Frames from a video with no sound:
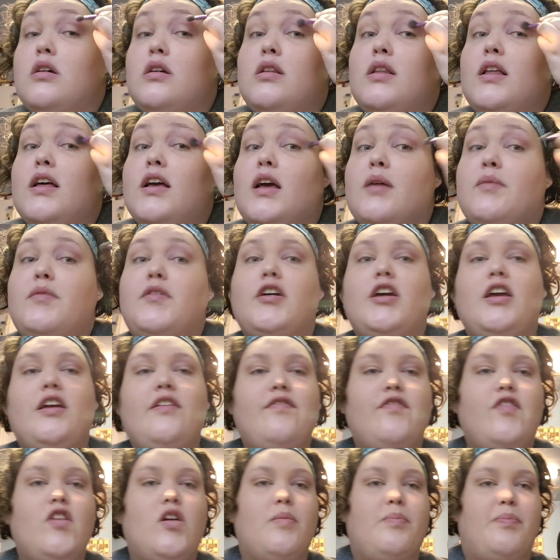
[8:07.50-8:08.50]
like, I'm looking
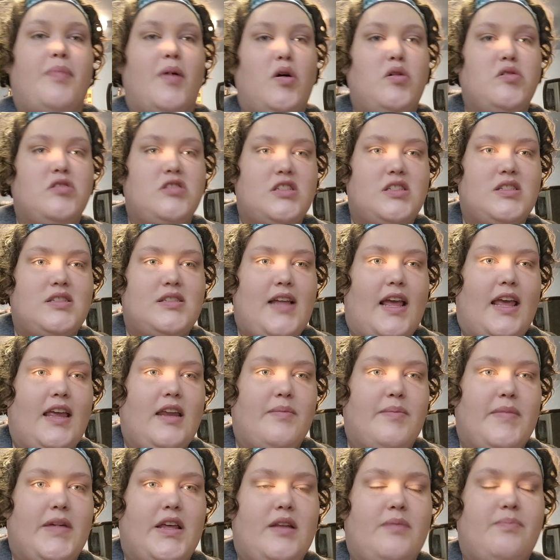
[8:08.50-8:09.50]
for a bold
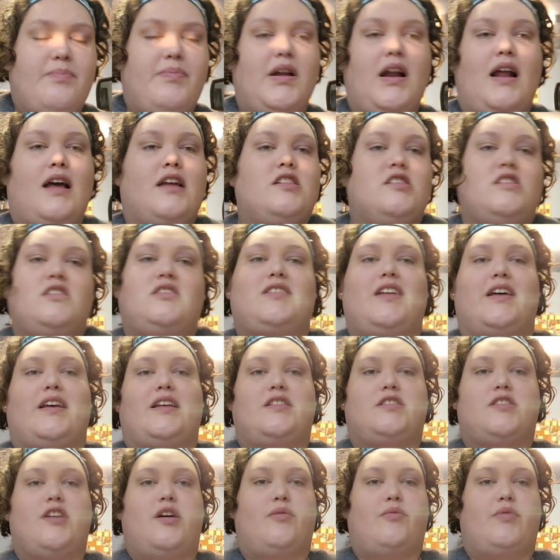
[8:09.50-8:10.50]
statement, but I just,
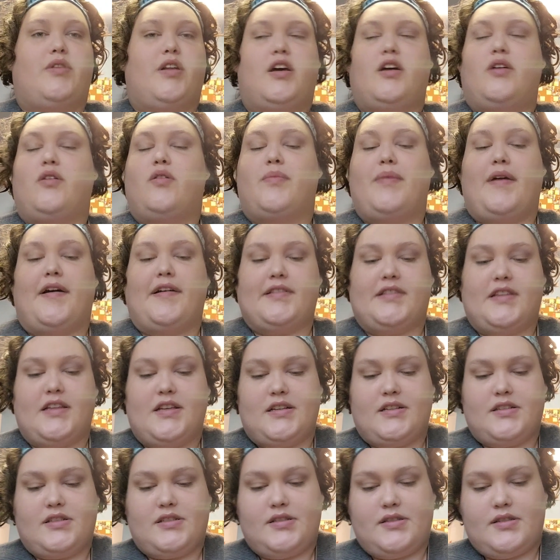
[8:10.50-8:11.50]
like, don't know about
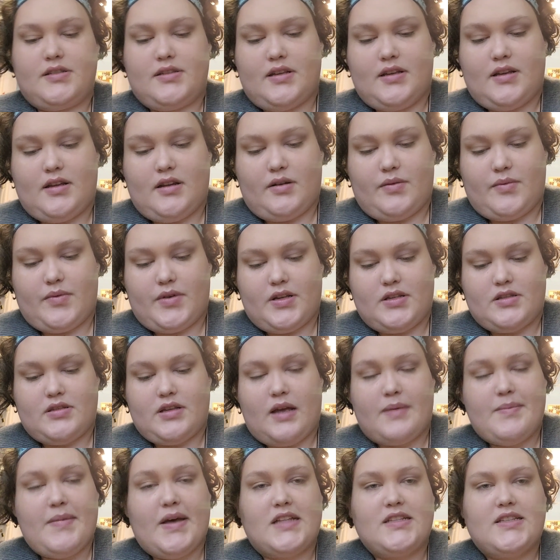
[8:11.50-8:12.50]
this. Anyways,
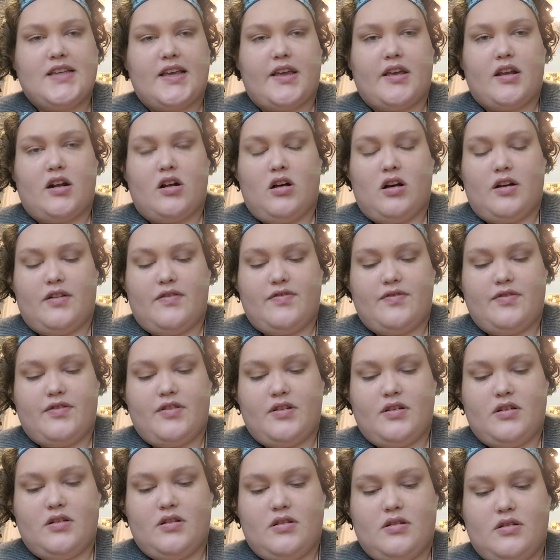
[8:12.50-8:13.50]
I might take it off.
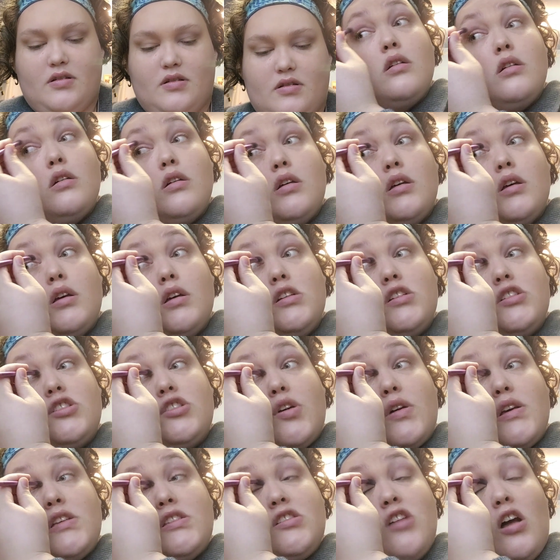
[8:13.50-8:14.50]
So
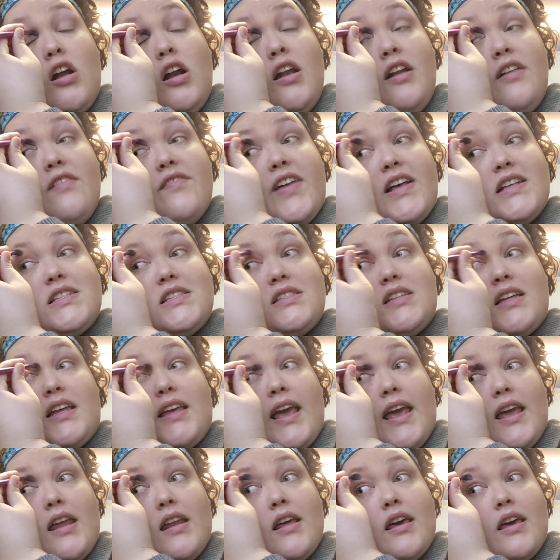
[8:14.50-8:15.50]
I started
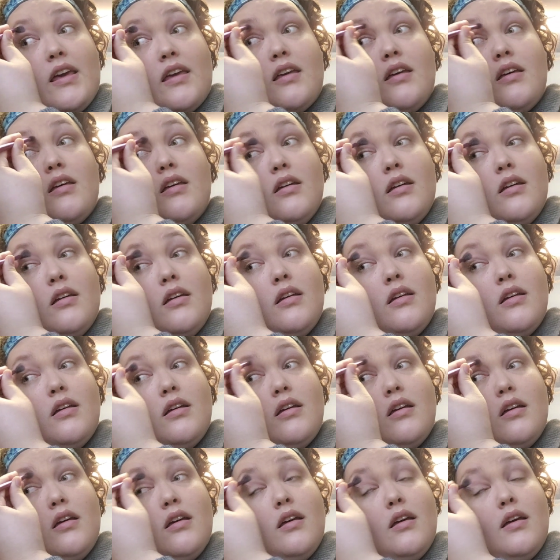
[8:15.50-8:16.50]
investigating,
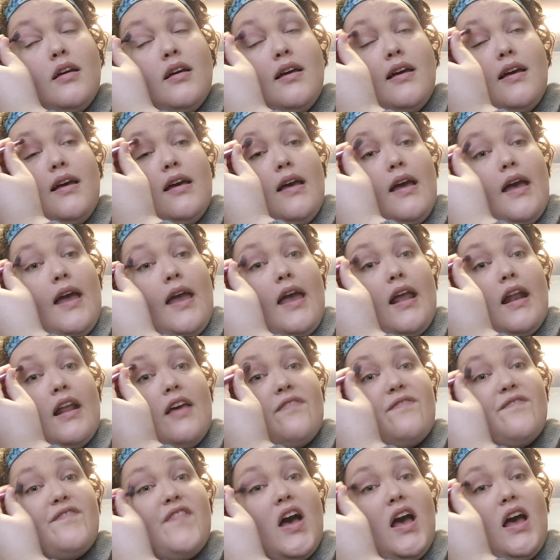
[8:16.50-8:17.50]
and I
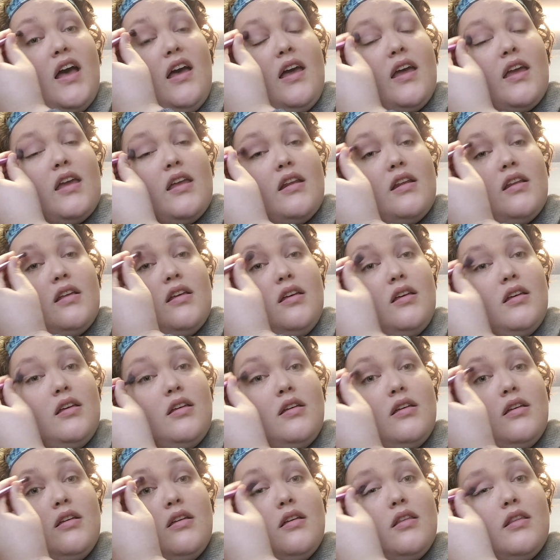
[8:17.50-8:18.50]
find
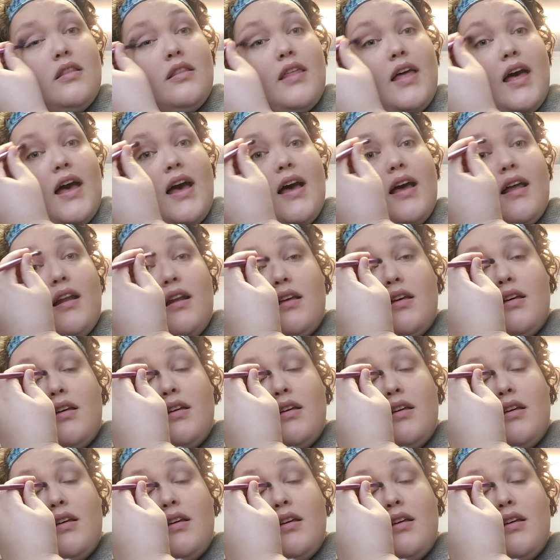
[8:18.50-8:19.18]
that